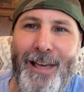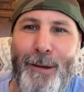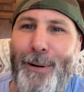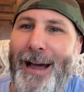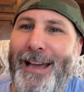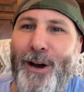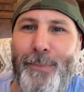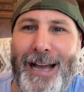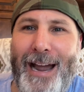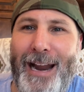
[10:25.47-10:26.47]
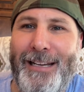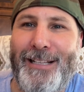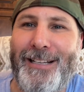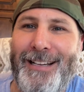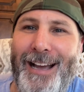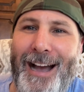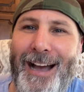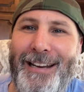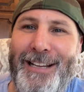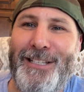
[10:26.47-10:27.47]
Probably helped me out. I
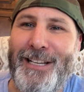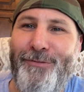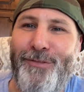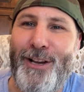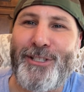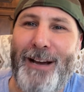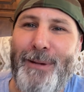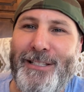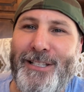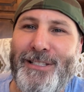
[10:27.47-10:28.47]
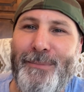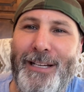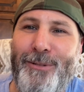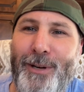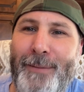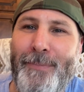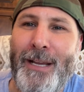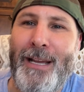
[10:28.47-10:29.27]
need to get flushed out of my system anyway.